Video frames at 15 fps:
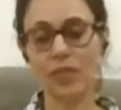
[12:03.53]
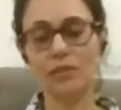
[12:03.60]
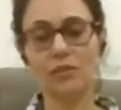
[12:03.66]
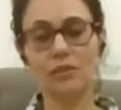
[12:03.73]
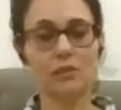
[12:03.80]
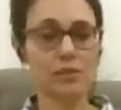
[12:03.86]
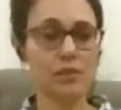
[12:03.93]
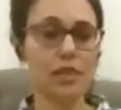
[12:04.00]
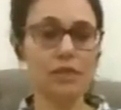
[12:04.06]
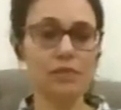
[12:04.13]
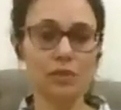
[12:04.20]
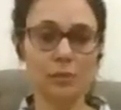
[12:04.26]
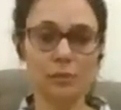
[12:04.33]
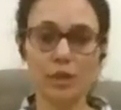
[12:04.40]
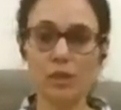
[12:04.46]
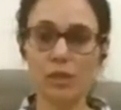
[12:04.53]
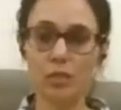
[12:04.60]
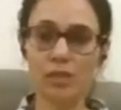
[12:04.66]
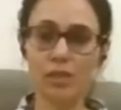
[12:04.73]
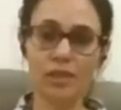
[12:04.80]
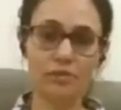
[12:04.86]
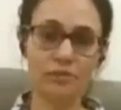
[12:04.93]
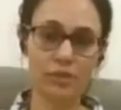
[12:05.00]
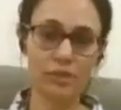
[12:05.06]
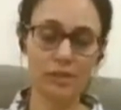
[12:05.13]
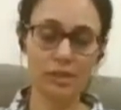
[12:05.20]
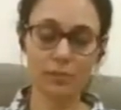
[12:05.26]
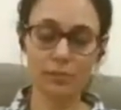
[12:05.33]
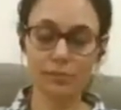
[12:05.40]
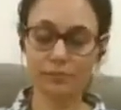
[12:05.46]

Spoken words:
The result will be low self-esteem,